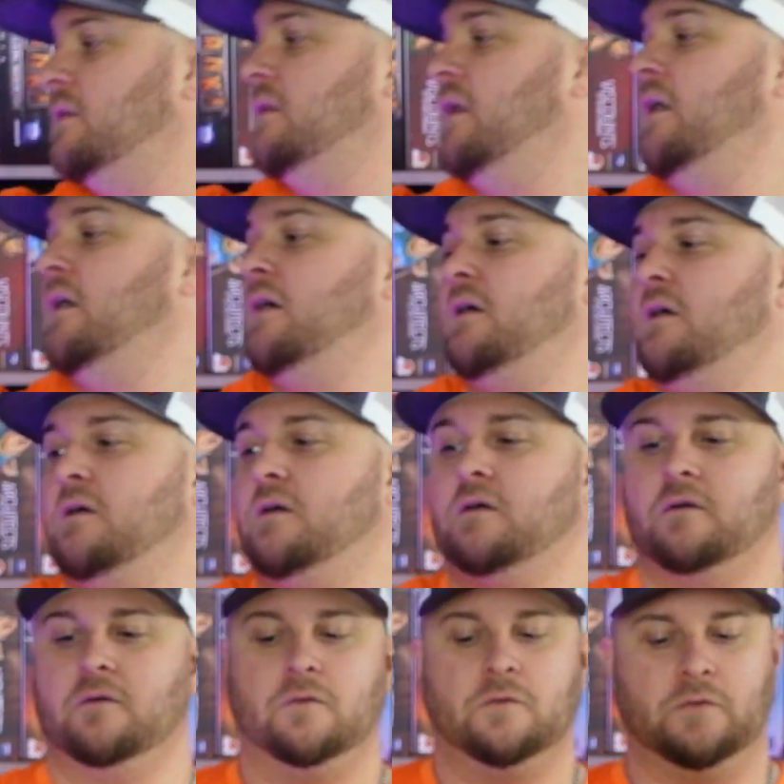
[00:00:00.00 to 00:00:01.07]

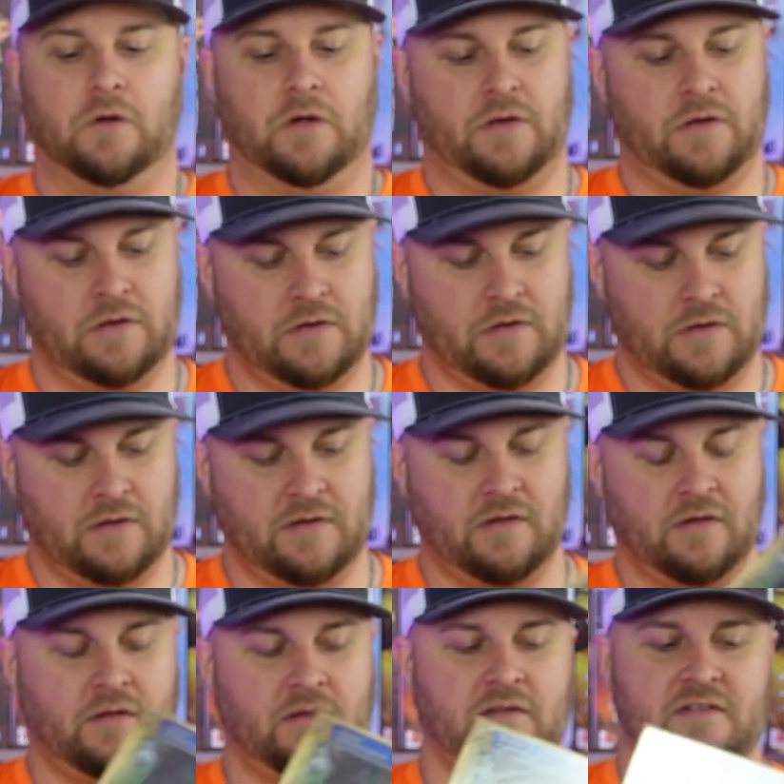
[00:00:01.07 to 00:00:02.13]
Oh,
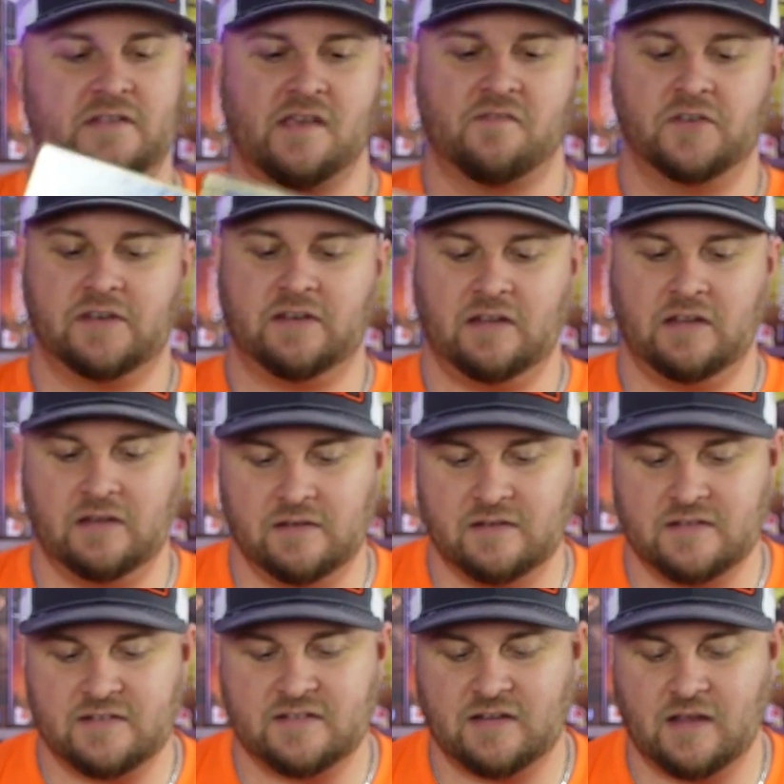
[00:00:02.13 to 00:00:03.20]

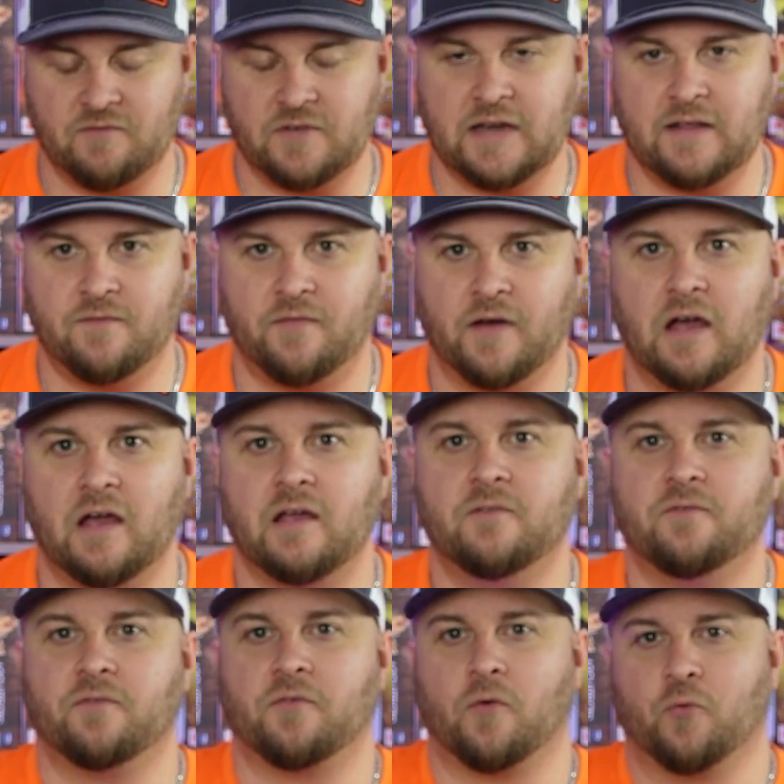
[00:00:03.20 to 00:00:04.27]
1775
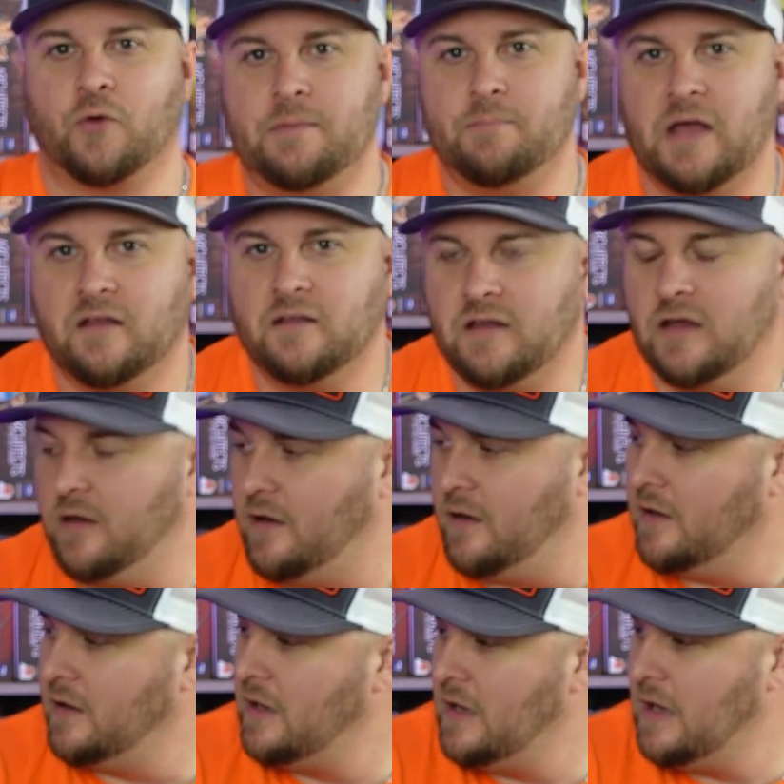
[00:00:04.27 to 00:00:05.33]
Rebellion.
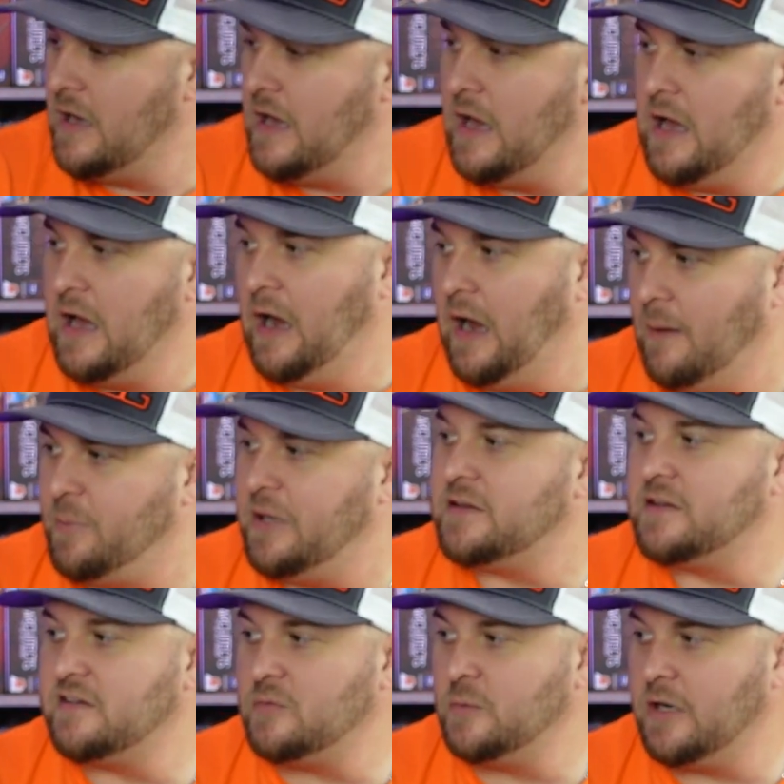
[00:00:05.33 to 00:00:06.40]
I picked
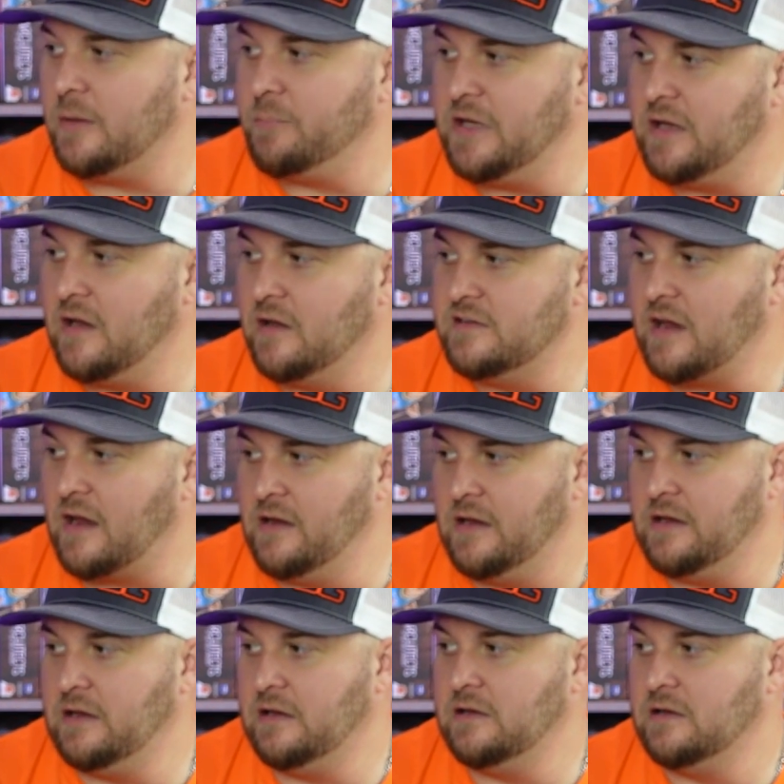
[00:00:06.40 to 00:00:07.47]
this one up because
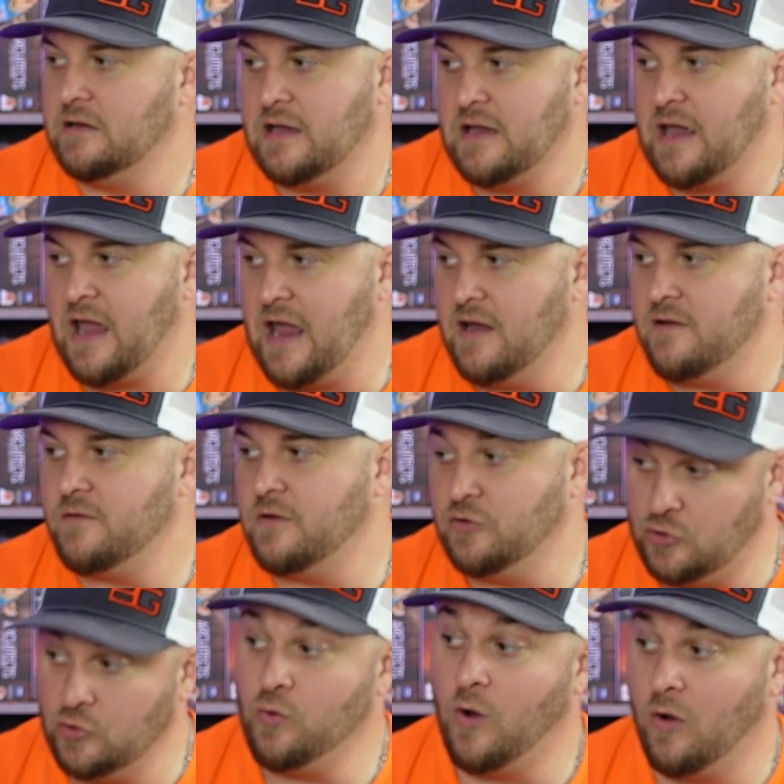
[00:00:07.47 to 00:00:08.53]
I
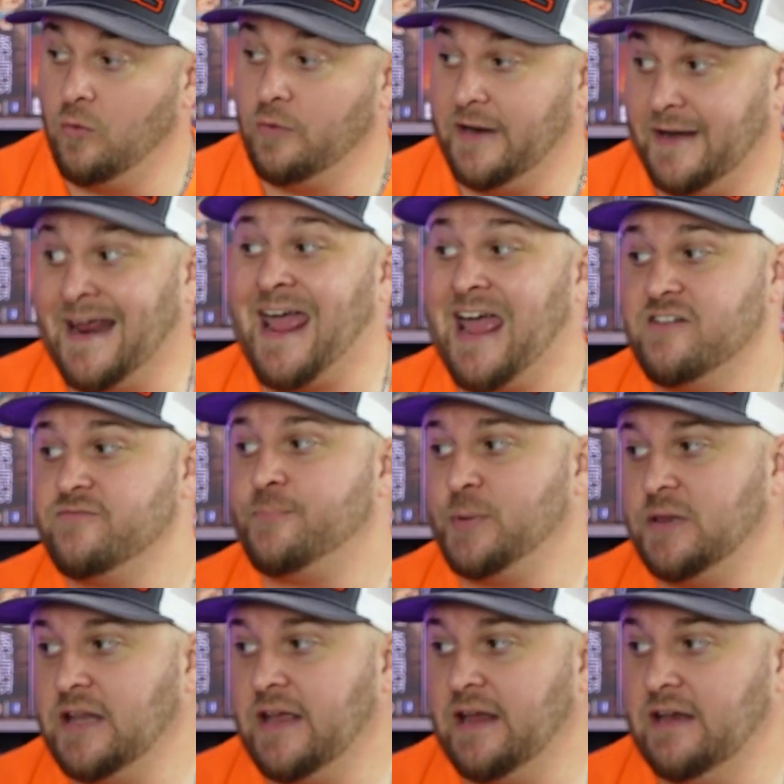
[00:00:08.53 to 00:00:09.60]
do own and have
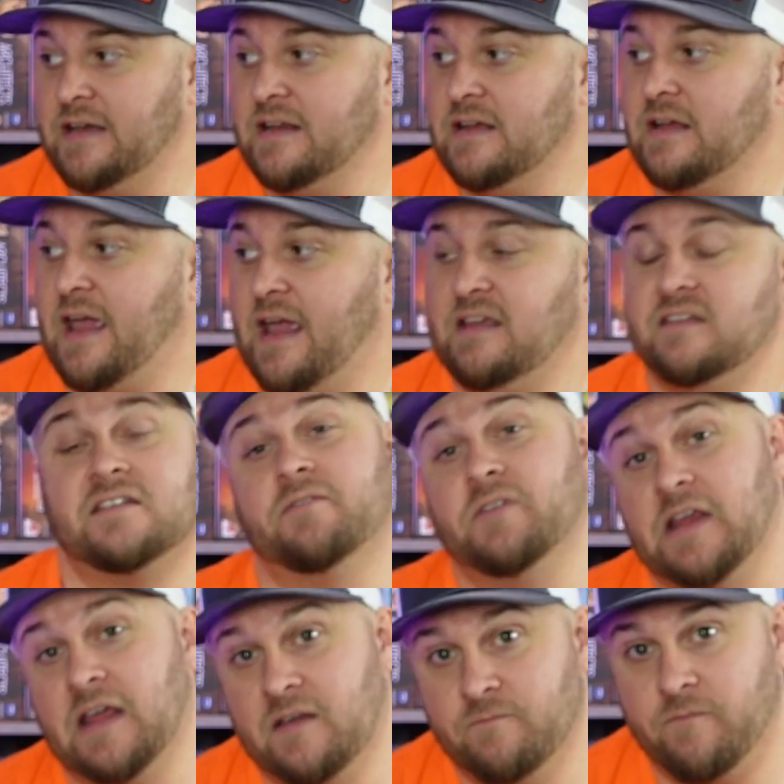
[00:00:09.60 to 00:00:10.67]
played
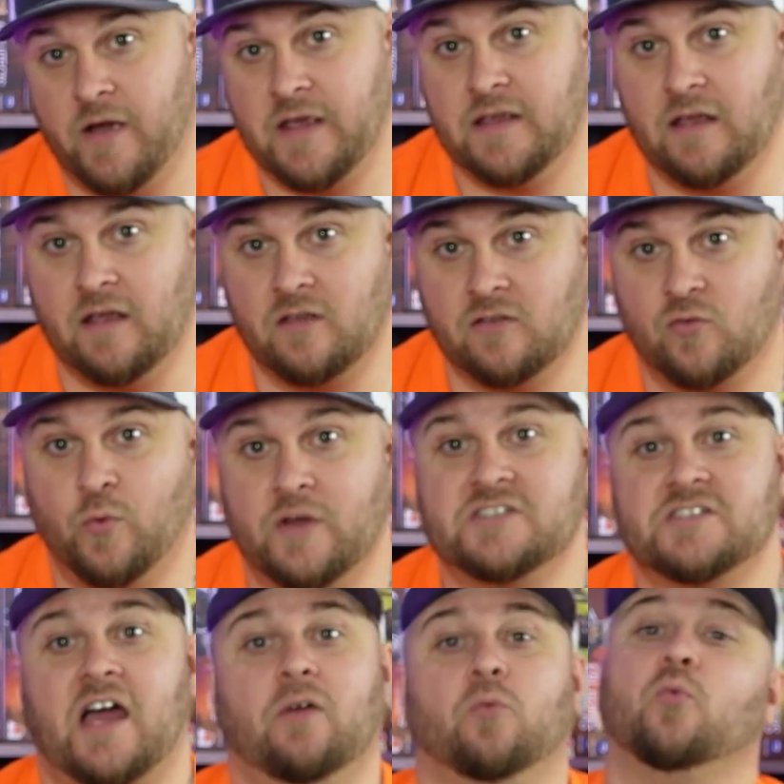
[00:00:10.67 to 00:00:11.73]
878 Vikings, which
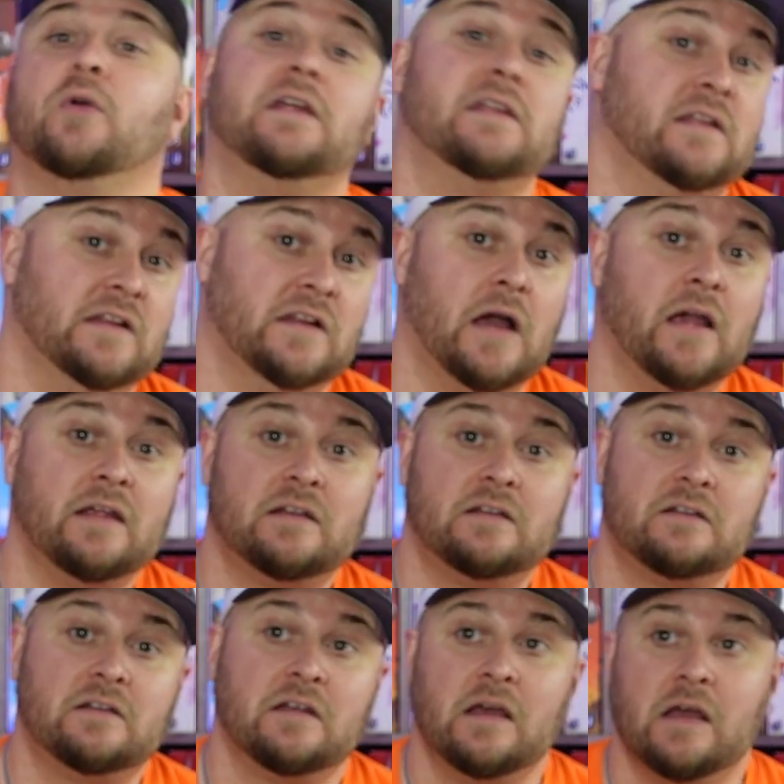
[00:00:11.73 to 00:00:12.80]
I really
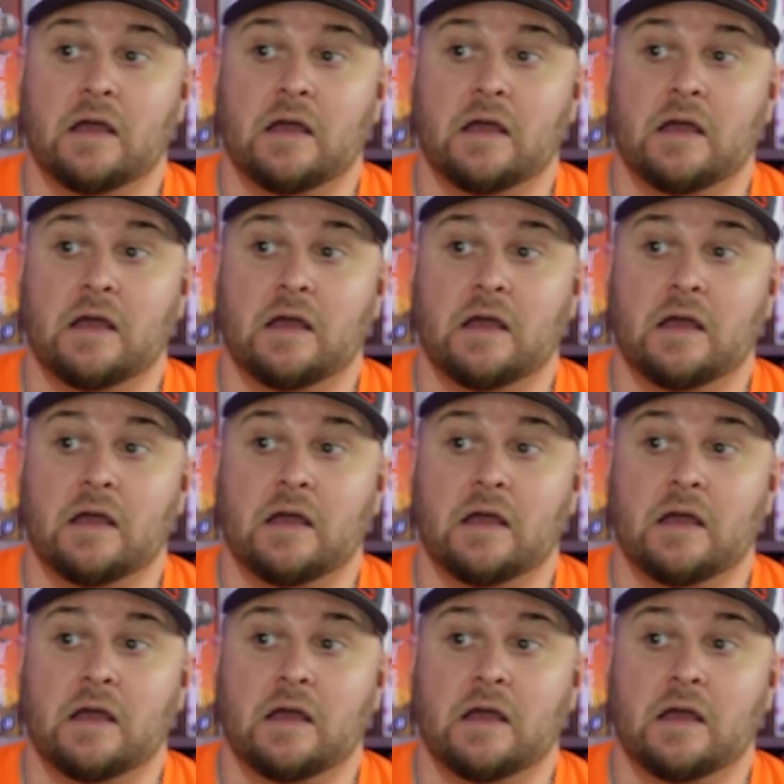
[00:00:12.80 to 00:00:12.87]
liked.